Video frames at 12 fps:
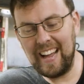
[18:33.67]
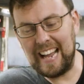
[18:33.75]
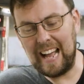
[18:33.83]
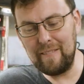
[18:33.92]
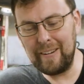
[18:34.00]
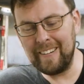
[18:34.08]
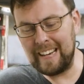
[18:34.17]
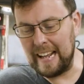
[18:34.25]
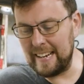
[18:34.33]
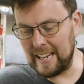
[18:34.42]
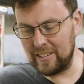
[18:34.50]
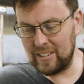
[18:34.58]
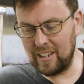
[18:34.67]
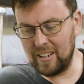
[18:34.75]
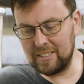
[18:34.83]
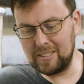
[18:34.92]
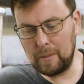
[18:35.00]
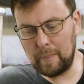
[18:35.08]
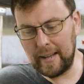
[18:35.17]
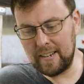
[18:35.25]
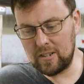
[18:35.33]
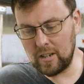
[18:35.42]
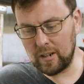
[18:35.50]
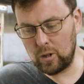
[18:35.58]
I have here laid out on the
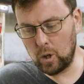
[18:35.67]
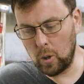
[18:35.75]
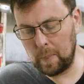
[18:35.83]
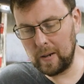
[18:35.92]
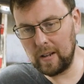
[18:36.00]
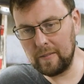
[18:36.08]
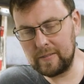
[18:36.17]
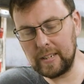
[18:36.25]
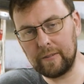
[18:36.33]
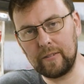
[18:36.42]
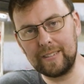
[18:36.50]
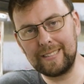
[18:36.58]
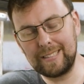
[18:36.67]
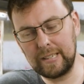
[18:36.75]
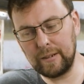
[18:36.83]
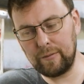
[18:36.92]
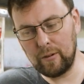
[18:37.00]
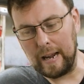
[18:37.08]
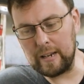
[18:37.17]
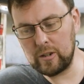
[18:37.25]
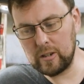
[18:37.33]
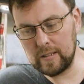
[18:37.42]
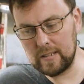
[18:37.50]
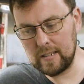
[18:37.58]
bench a couple of different
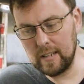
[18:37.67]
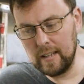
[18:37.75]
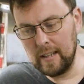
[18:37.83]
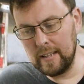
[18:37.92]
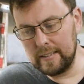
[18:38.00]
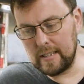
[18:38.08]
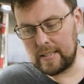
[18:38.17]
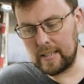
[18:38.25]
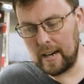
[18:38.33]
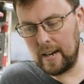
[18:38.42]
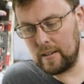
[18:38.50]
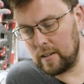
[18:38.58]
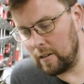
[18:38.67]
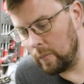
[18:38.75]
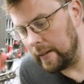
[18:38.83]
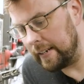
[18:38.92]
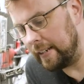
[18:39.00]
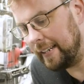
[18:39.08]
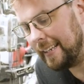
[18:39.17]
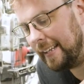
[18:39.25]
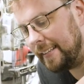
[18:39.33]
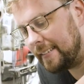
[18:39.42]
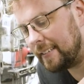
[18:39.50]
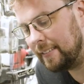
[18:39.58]
differentials. To start with
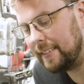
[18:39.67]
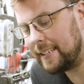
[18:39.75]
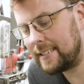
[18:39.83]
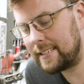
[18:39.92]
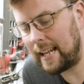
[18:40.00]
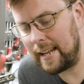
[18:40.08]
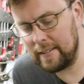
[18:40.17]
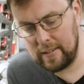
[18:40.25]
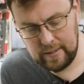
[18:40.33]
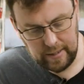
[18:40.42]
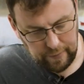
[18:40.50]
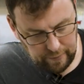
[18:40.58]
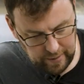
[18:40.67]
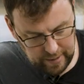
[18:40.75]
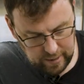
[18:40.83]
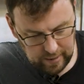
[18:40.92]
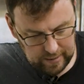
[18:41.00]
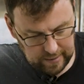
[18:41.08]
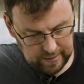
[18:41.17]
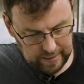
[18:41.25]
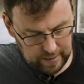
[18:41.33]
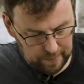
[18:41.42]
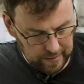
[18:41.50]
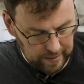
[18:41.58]
is the standard differential that's
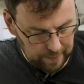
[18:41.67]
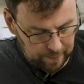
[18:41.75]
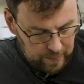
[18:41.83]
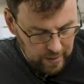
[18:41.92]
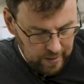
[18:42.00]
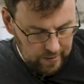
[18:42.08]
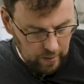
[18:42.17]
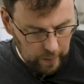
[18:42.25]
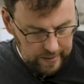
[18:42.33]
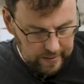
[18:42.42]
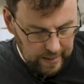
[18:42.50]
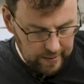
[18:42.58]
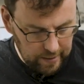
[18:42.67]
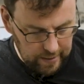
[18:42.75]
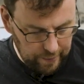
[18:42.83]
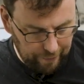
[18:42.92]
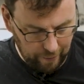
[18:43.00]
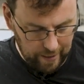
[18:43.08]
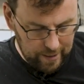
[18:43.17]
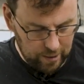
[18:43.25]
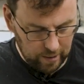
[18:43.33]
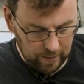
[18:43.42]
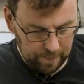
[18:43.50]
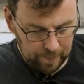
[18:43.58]
in a Mini. So a standard
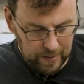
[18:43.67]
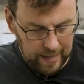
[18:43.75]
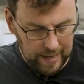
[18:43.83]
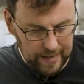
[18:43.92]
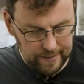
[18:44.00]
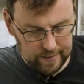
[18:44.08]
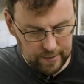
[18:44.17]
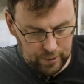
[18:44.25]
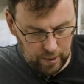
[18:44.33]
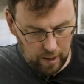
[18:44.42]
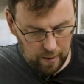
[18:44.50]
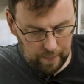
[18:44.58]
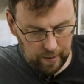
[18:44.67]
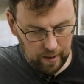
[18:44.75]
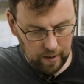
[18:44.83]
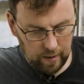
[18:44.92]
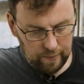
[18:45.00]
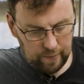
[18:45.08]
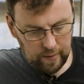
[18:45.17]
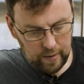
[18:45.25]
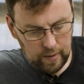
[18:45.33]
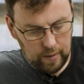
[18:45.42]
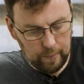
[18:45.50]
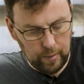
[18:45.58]
differential has the job of
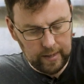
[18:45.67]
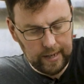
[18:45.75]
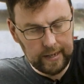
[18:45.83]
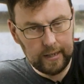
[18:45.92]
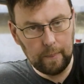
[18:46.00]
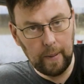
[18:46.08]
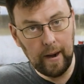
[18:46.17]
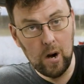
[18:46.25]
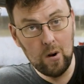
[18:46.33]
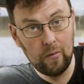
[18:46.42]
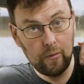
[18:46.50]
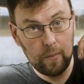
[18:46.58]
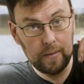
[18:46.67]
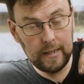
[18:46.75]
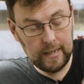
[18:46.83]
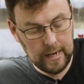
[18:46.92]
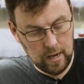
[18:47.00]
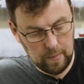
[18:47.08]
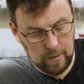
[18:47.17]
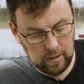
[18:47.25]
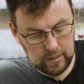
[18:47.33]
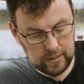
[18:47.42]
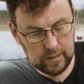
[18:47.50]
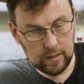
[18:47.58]
bringing the power from the
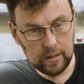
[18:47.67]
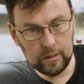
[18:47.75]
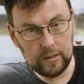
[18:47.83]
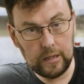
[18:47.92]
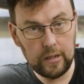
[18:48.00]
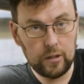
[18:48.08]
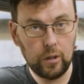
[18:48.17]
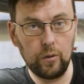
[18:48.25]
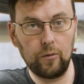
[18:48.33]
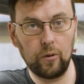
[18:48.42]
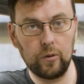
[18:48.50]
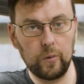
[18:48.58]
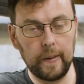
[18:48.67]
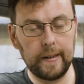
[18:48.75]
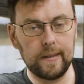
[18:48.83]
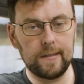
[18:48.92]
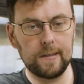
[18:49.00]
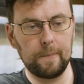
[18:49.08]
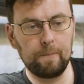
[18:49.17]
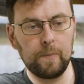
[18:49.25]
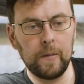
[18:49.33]
gearbox to the 2 front wheels.